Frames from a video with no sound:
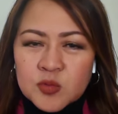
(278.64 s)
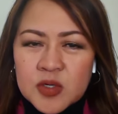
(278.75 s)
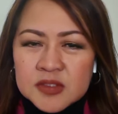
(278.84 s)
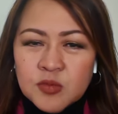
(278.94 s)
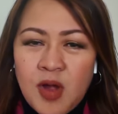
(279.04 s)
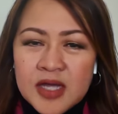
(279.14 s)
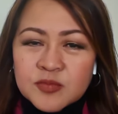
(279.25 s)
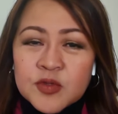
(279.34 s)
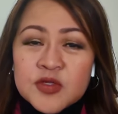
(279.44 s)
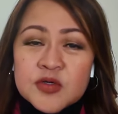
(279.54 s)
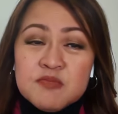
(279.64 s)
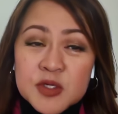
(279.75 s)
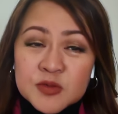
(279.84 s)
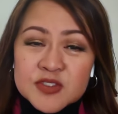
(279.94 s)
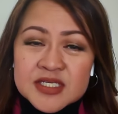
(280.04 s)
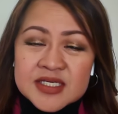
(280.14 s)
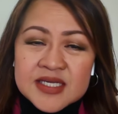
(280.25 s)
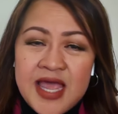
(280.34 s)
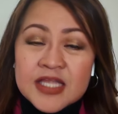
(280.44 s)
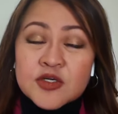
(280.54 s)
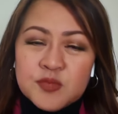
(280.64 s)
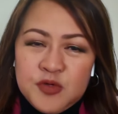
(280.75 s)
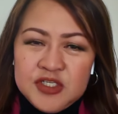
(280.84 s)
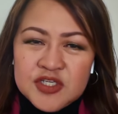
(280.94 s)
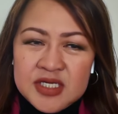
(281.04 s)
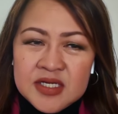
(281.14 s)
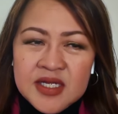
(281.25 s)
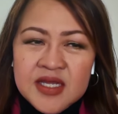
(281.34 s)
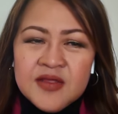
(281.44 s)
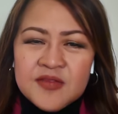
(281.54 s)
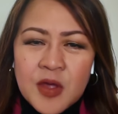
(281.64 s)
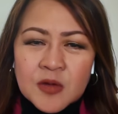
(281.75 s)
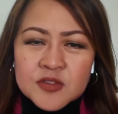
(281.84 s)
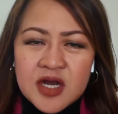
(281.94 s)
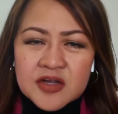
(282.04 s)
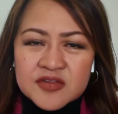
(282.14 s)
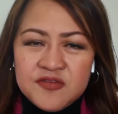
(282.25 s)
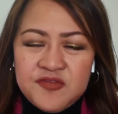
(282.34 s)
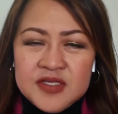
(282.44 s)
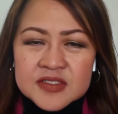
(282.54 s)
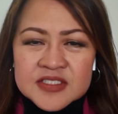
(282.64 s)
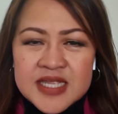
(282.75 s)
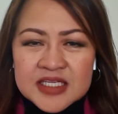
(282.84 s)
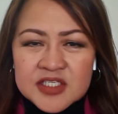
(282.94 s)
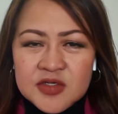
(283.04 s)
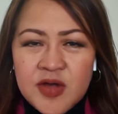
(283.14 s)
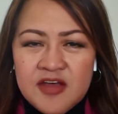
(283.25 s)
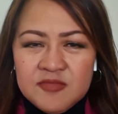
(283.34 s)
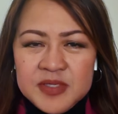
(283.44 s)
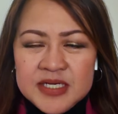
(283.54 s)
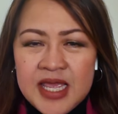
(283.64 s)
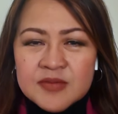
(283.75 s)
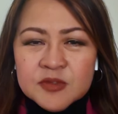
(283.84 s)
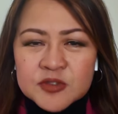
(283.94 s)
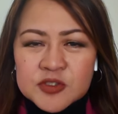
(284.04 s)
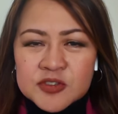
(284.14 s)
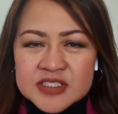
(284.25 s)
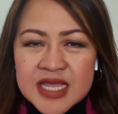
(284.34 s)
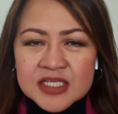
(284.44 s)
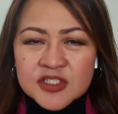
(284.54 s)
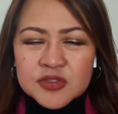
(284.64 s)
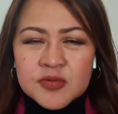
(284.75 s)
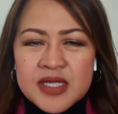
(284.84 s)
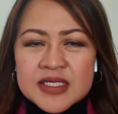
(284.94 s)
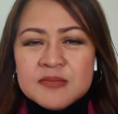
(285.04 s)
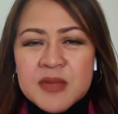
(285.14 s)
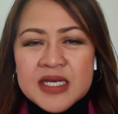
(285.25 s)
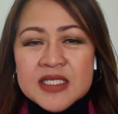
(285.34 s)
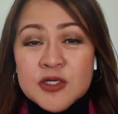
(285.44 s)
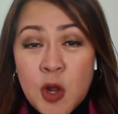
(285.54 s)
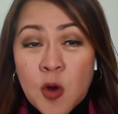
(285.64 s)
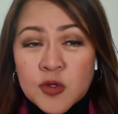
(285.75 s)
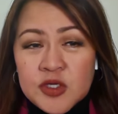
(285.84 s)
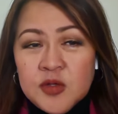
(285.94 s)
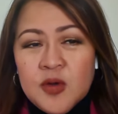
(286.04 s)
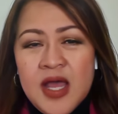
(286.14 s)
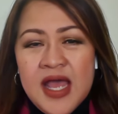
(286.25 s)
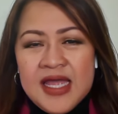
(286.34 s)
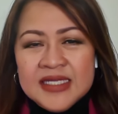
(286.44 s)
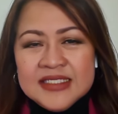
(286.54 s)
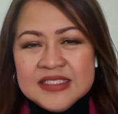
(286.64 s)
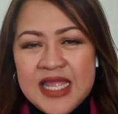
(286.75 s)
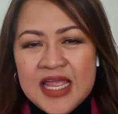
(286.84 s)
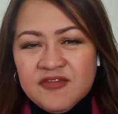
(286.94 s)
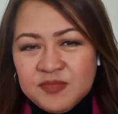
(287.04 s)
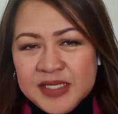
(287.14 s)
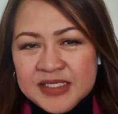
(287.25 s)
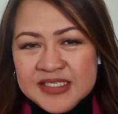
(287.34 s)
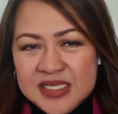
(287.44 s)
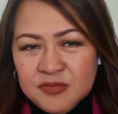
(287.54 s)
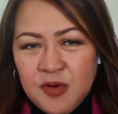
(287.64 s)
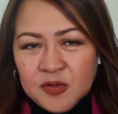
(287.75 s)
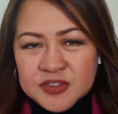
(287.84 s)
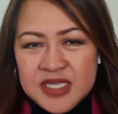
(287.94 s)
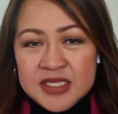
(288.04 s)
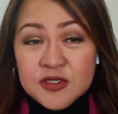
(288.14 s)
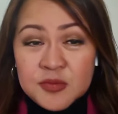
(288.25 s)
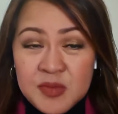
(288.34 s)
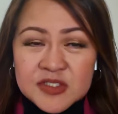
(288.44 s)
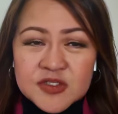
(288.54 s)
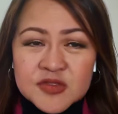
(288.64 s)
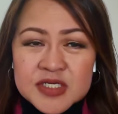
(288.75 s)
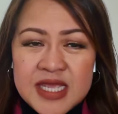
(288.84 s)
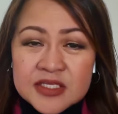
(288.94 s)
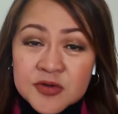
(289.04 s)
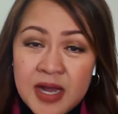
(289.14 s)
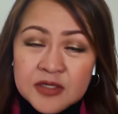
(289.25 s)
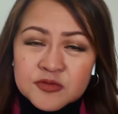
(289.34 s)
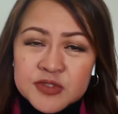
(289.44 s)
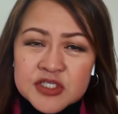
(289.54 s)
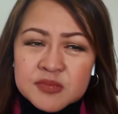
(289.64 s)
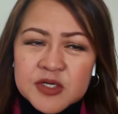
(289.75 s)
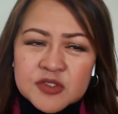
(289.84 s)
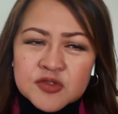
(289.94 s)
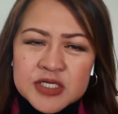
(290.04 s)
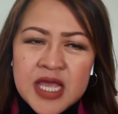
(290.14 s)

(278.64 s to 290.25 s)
worldwide with your music and your preaching. Those are the fields that you have been able to saturate, and many know you, and they have played key roles in your ministry and your outreach ministry.